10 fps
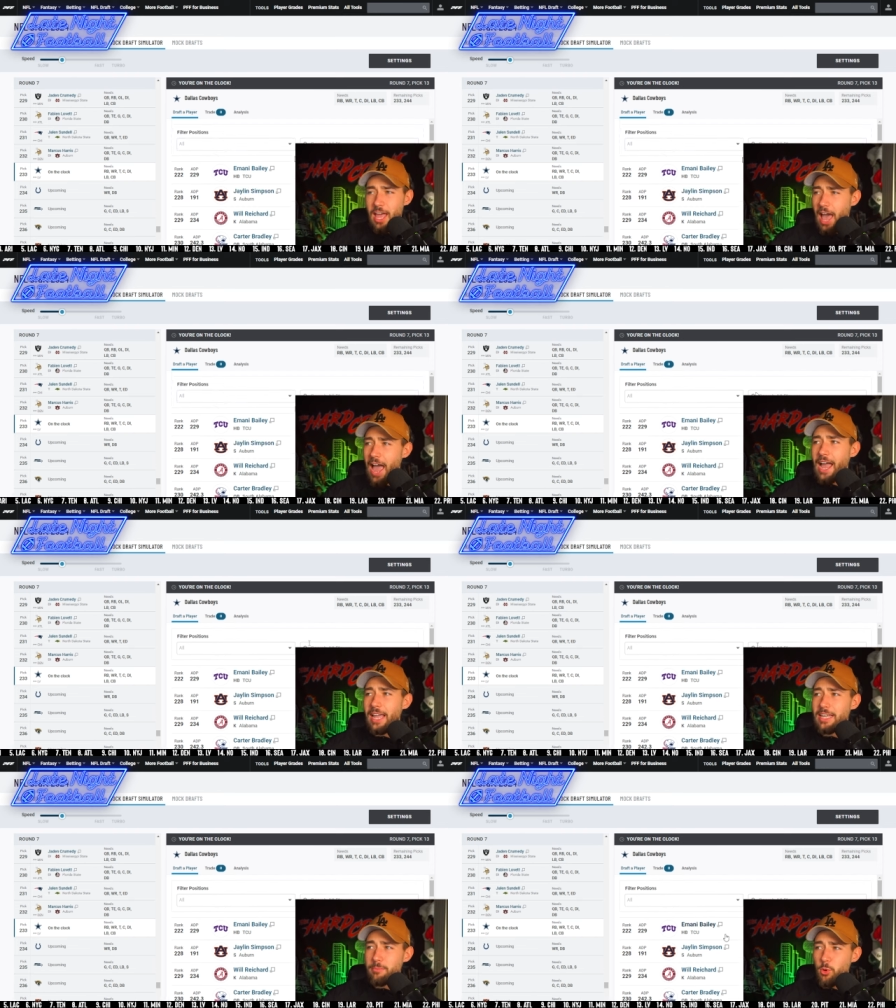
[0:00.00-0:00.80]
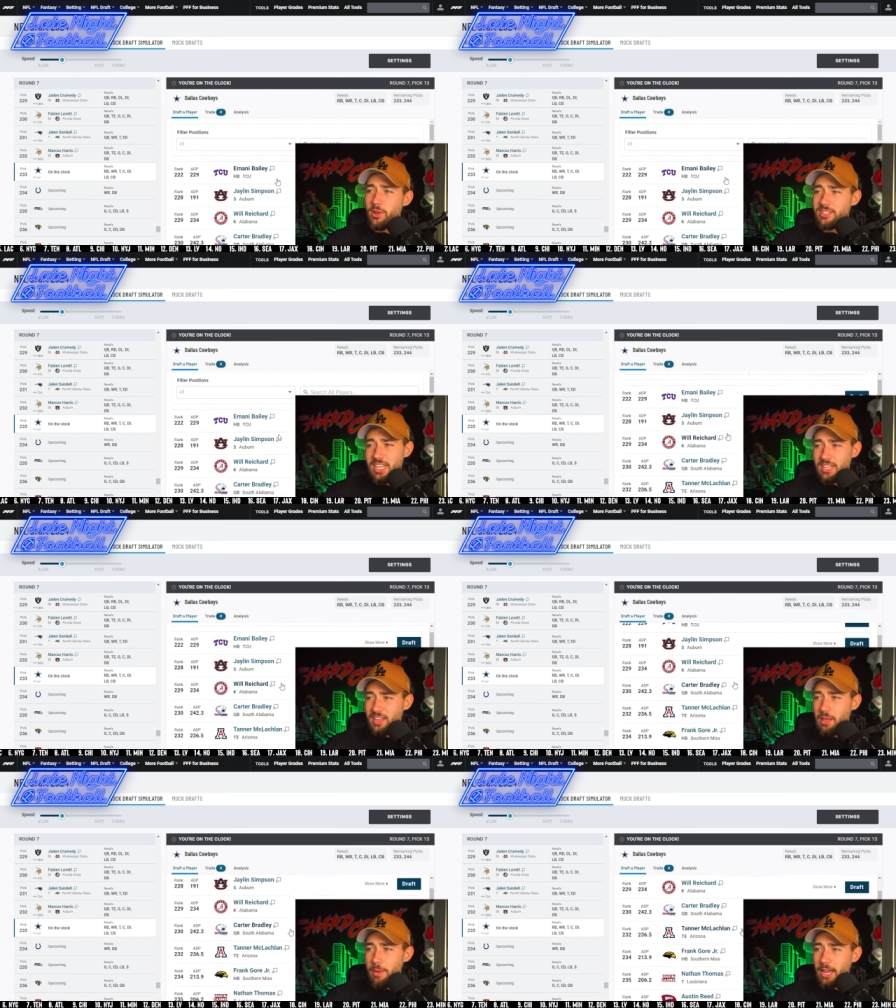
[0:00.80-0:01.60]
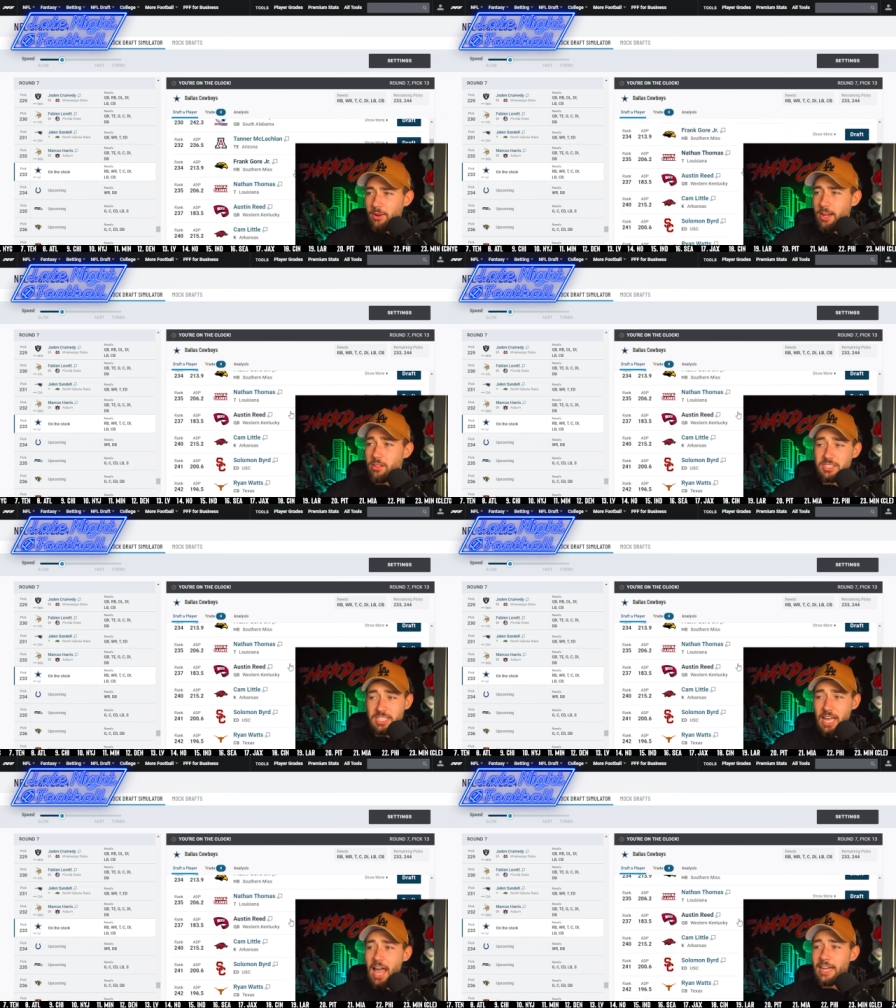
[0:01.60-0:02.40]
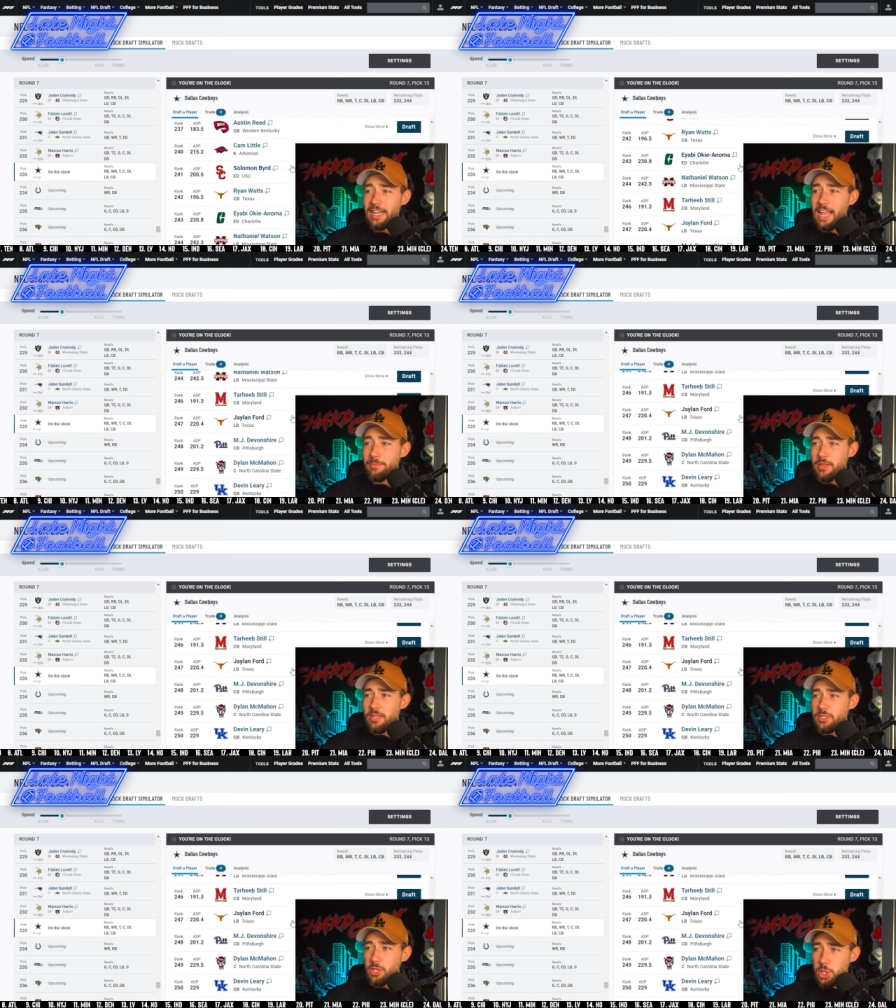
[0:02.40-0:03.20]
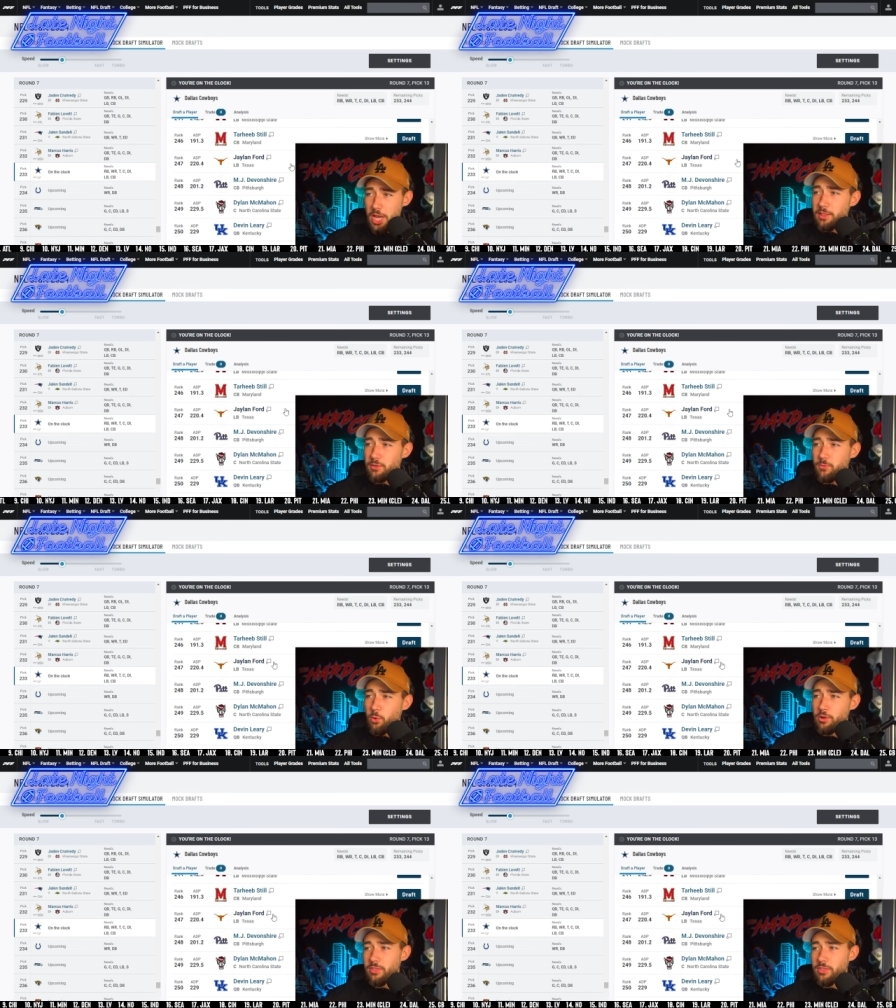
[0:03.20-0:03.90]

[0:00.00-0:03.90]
I am going to take a linebacker right here. There's a guy named Jalen Ford.